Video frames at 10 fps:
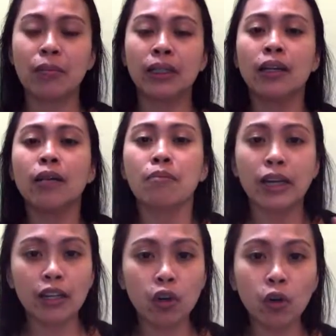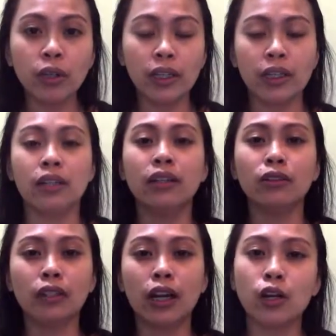But my goal here,
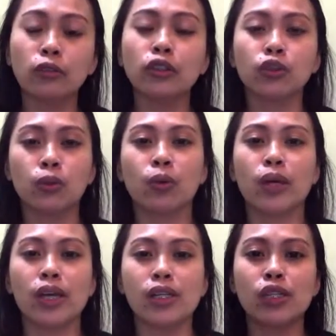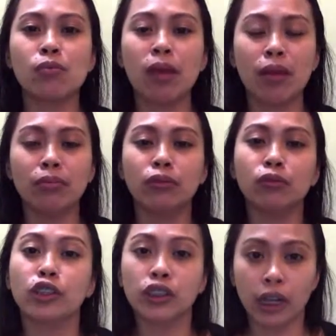yung talagang gusto ko, is to be able
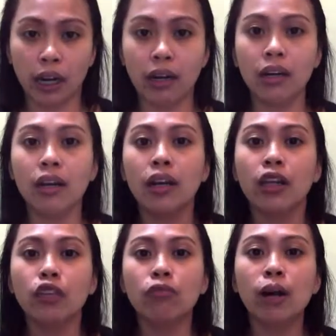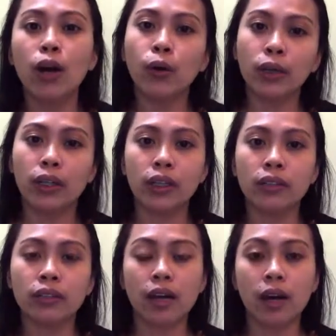to share yung mga
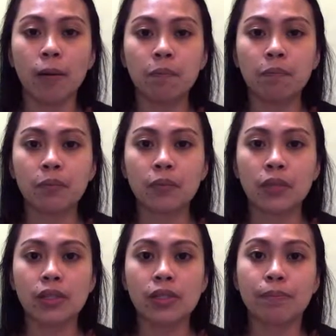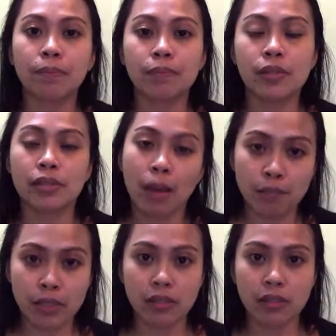Korean
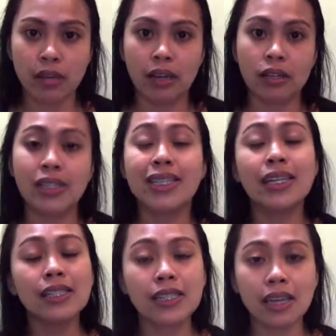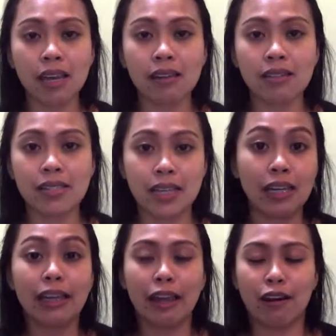steps and the
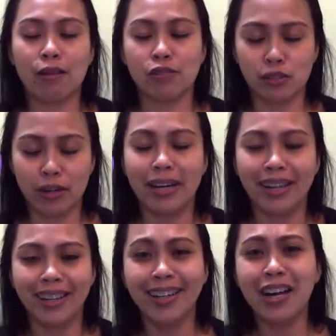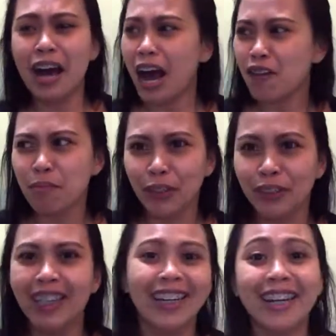skincare. I'm sorry, ano ba yun?